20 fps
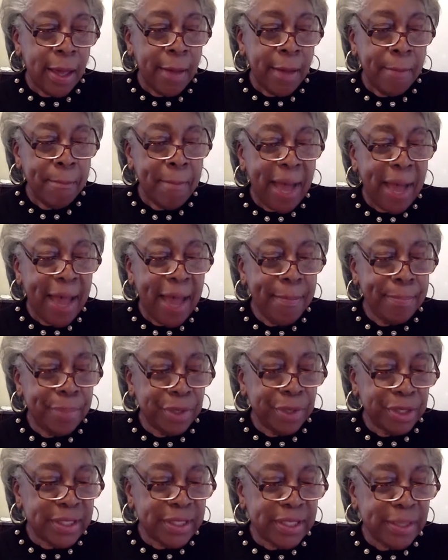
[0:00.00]
My
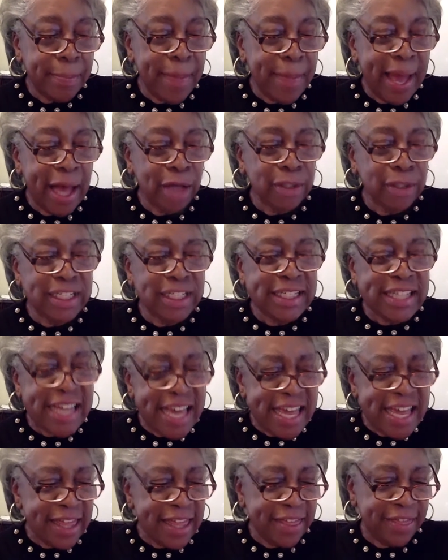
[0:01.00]
book's about
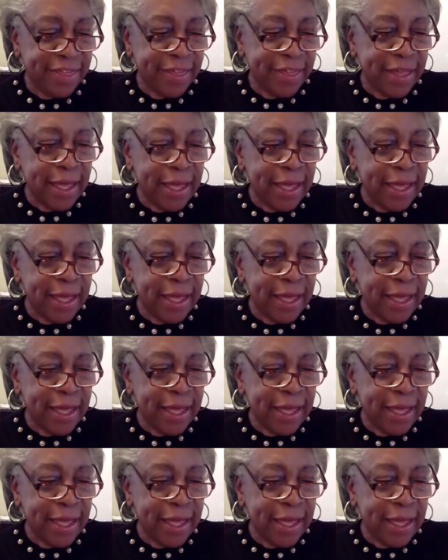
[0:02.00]
teeth,